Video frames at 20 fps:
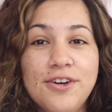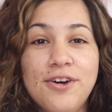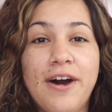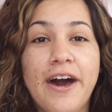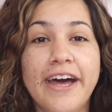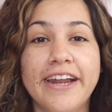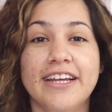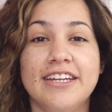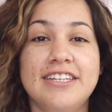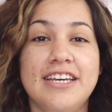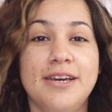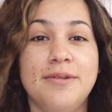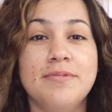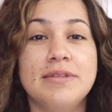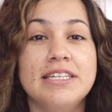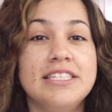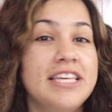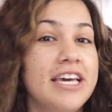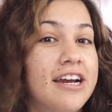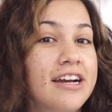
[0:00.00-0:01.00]
know how to tame
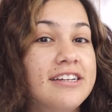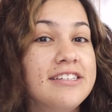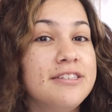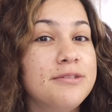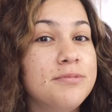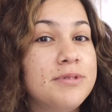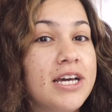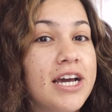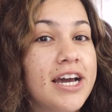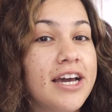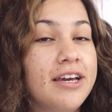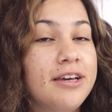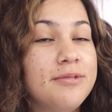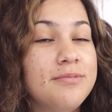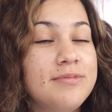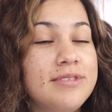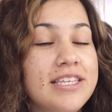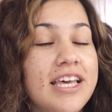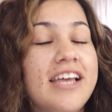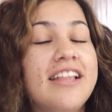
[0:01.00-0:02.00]
this hair
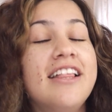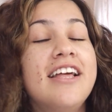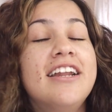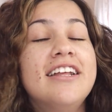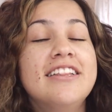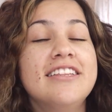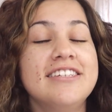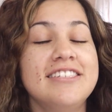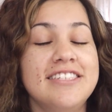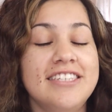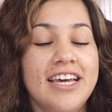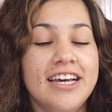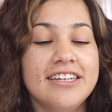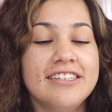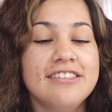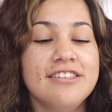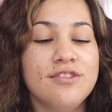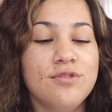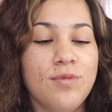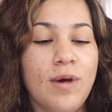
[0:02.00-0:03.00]
sometimes, and then in this
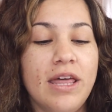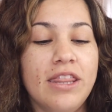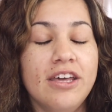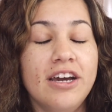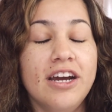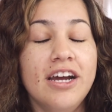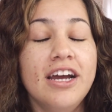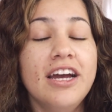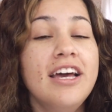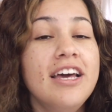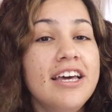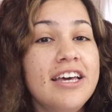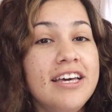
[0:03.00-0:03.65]
Texas weather,